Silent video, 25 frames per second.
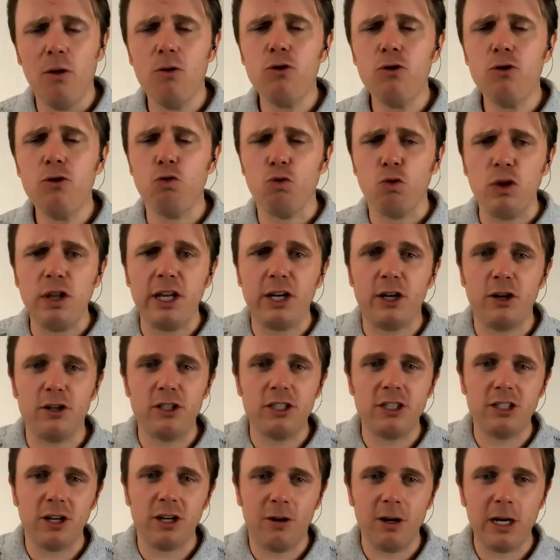Those are really good
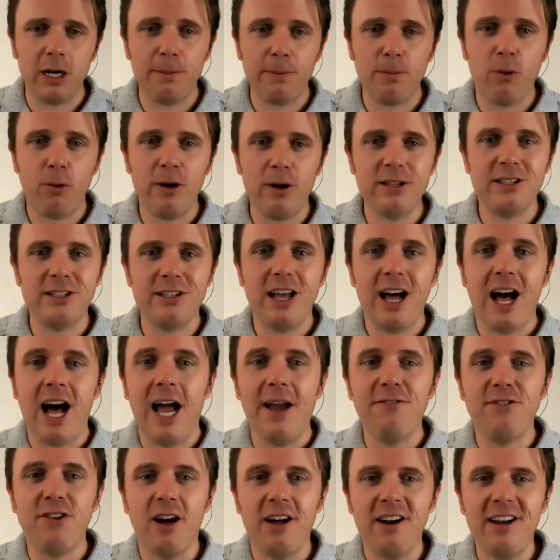starting points. And
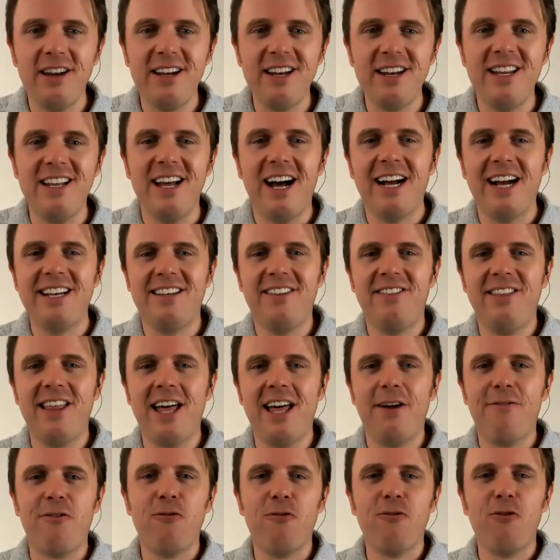I've done it. I did
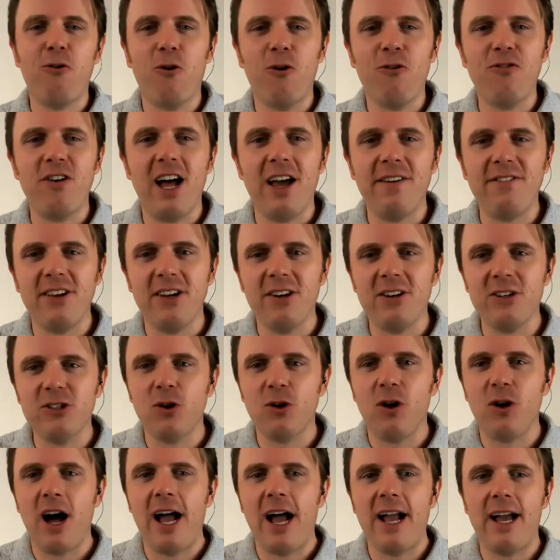that for four or five years.
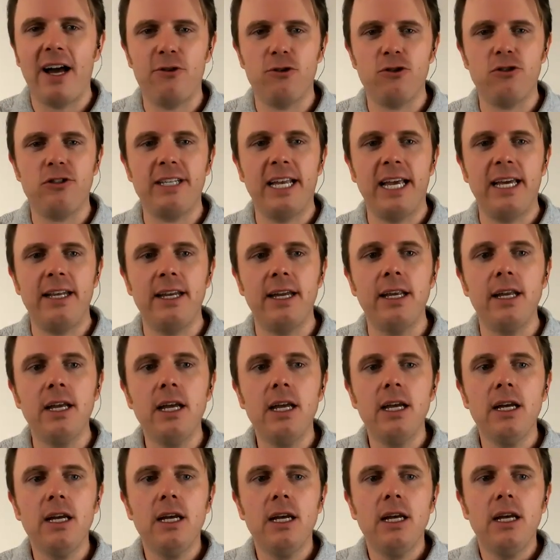So I understand it.
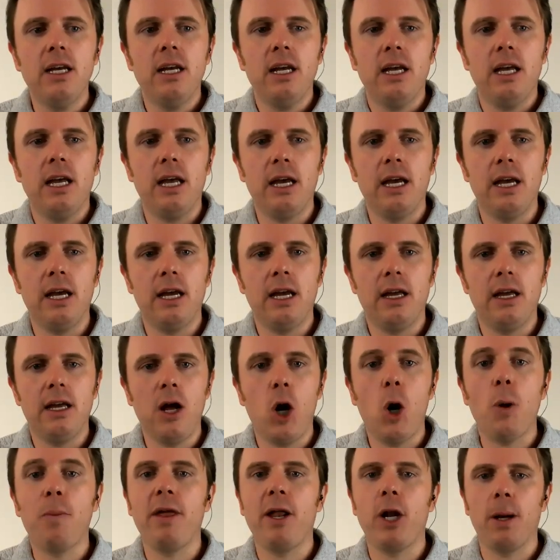And I
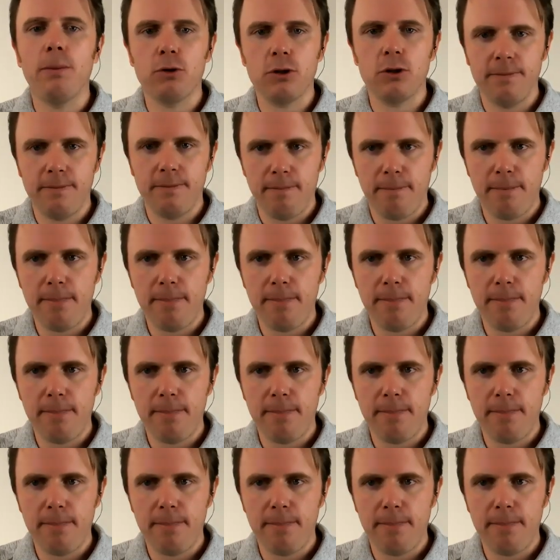hope that helps.